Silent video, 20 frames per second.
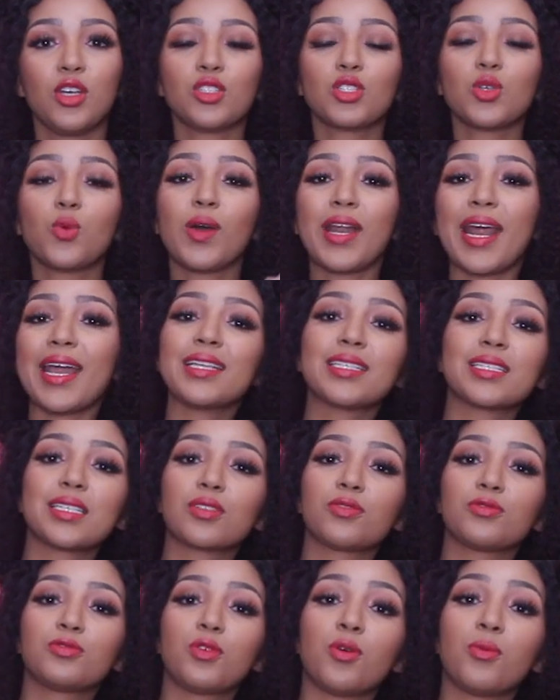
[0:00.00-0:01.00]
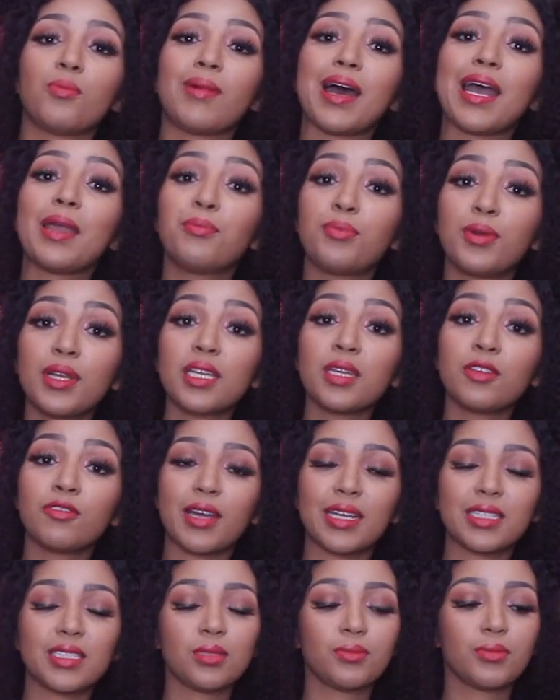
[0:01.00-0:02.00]
So what I did for my preggy
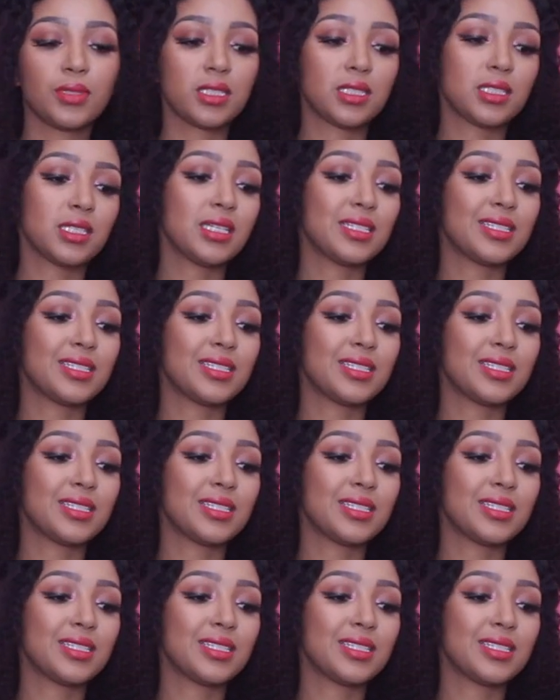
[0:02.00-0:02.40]
vitamins